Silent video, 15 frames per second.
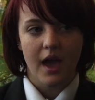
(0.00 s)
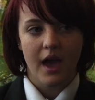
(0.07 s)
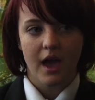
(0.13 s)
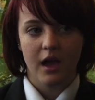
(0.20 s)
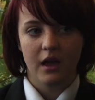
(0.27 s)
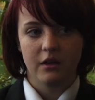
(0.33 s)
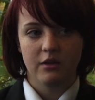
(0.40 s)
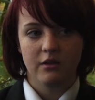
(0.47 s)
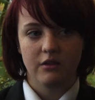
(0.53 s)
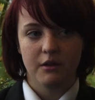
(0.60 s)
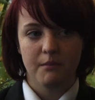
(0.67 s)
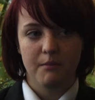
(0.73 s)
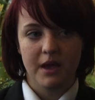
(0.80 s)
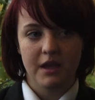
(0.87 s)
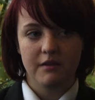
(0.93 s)
And
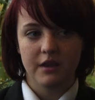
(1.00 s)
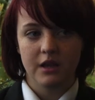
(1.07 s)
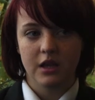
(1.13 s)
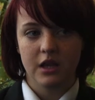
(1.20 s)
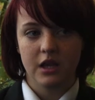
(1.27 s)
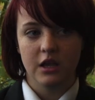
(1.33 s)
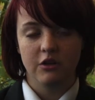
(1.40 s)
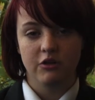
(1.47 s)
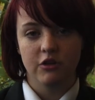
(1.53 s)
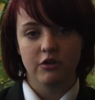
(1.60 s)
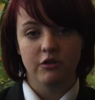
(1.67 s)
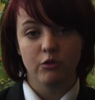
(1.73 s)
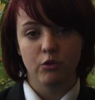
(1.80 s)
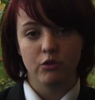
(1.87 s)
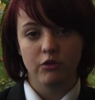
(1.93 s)
basically he
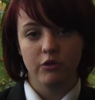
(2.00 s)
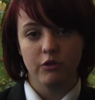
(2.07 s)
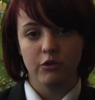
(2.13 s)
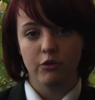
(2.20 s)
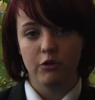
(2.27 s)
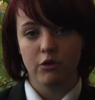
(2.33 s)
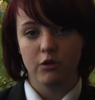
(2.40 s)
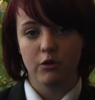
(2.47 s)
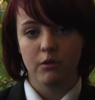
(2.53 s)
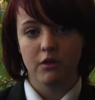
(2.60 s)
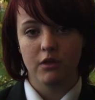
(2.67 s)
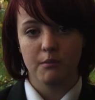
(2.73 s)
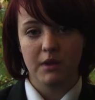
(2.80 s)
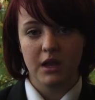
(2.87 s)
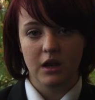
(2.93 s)
just talks you through
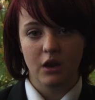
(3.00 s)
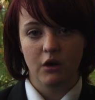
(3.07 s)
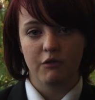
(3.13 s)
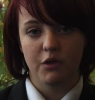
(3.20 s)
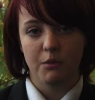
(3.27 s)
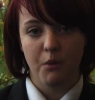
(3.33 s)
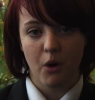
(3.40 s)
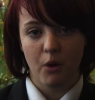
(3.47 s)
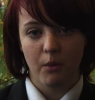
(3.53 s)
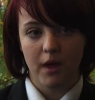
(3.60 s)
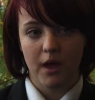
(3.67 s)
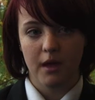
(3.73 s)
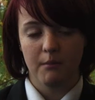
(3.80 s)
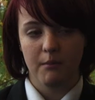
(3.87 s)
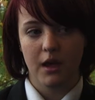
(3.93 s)
the meaning of the
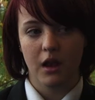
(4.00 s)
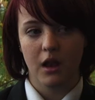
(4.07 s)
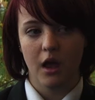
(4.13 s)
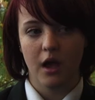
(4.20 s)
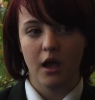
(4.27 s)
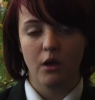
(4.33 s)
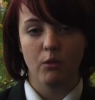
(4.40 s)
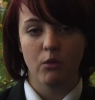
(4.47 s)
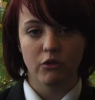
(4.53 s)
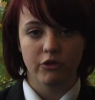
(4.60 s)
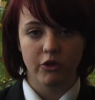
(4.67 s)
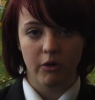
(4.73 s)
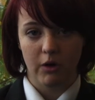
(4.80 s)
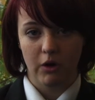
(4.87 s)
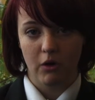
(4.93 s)
poem and like what's
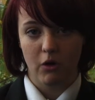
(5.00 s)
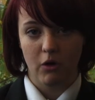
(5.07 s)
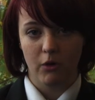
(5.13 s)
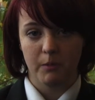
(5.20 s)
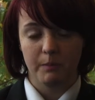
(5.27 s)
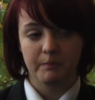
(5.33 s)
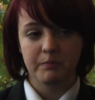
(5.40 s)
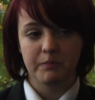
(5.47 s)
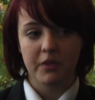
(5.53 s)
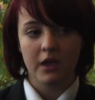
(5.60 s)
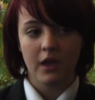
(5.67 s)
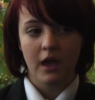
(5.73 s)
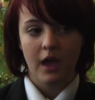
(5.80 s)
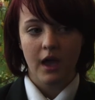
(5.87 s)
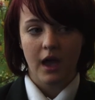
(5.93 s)
going on
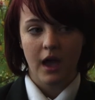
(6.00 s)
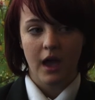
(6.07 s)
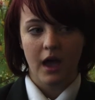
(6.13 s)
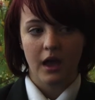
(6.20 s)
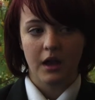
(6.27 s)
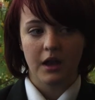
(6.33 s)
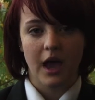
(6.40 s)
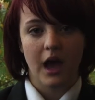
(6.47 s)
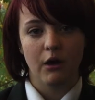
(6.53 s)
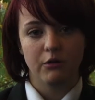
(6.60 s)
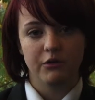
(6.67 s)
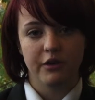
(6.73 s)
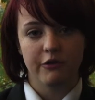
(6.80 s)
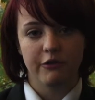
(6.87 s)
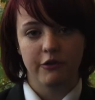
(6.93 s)
and how
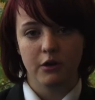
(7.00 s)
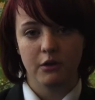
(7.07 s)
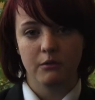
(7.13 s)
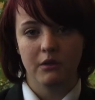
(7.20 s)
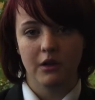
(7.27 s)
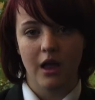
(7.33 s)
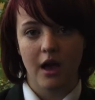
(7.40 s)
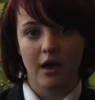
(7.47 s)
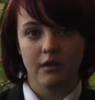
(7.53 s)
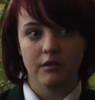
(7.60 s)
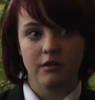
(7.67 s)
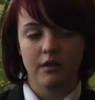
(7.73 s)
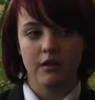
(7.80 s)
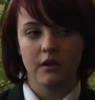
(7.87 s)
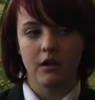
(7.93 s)
different
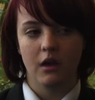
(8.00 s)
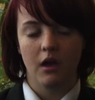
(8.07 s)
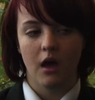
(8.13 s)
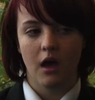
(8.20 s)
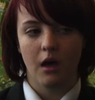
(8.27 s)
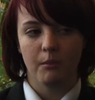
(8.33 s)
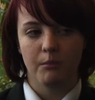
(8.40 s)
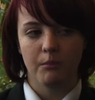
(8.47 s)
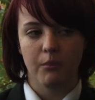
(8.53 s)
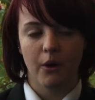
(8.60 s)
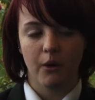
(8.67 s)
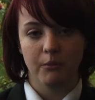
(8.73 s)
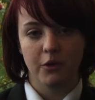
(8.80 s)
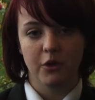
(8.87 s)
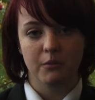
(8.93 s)
lines in the
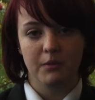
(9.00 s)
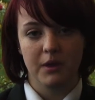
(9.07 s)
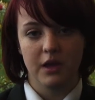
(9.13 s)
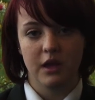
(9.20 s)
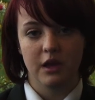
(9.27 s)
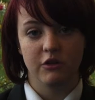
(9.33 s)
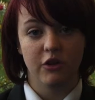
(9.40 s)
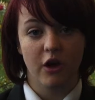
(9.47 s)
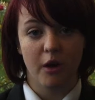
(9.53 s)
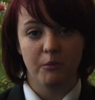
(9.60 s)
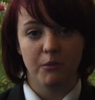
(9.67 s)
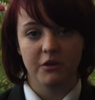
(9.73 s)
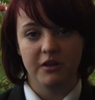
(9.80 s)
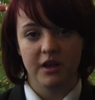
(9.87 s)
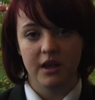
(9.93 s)
poem could be
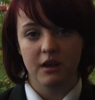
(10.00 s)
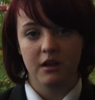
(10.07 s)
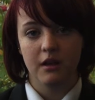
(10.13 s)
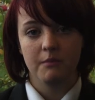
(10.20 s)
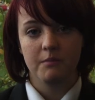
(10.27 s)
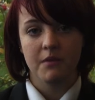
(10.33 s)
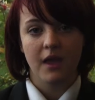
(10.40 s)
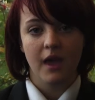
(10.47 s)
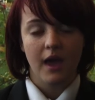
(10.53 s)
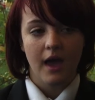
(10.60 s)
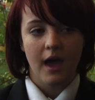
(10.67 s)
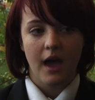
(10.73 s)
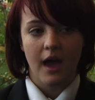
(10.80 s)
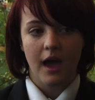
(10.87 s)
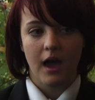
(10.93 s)
interpreted.
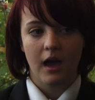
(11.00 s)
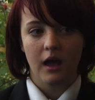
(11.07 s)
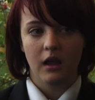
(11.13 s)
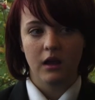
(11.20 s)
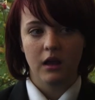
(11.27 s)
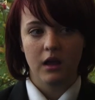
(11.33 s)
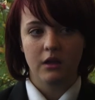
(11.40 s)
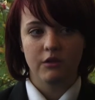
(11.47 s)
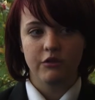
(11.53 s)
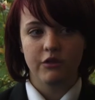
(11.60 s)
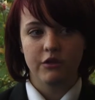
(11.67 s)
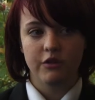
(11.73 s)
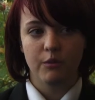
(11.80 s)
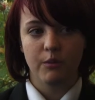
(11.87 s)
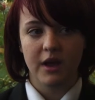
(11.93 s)
And it's
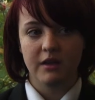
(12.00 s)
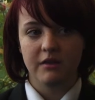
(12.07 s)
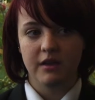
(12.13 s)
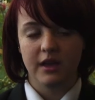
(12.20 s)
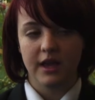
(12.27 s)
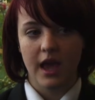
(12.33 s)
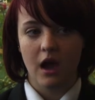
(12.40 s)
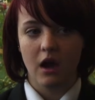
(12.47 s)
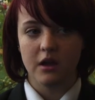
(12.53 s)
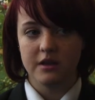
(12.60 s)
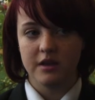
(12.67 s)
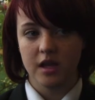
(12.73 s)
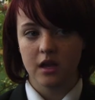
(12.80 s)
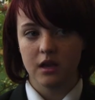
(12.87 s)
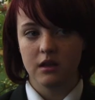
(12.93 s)
just a way to get
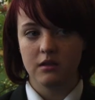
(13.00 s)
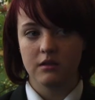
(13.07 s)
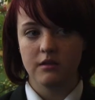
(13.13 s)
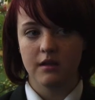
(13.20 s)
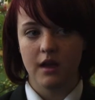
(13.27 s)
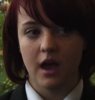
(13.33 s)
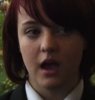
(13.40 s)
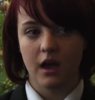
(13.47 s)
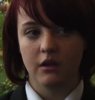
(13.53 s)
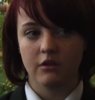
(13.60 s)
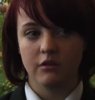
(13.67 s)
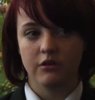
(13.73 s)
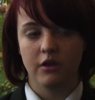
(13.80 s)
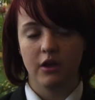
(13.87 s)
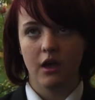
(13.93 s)
ideas
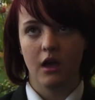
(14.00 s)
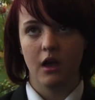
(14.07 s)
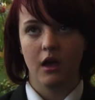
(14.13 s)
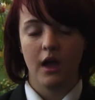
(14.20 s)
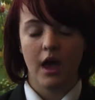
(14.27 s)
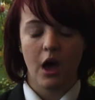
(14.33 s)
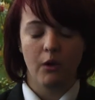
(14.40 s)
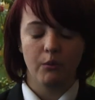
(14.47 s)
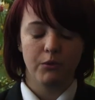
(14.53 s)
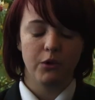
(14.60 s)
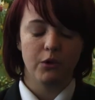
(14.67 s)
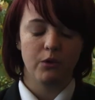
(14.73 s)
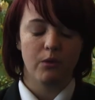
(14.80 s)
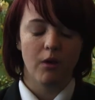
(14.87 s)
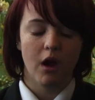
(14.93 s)
and to help
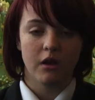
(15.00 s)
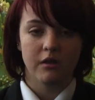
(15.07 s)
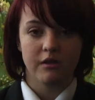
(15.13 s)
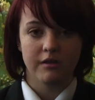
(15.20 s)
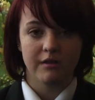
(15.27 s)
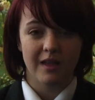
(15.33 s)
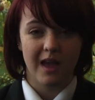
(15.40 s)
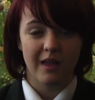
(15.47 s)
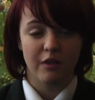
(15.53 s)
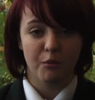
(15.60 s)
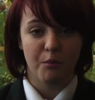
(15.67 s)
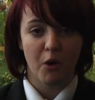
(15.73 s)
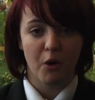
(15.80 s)
you understand the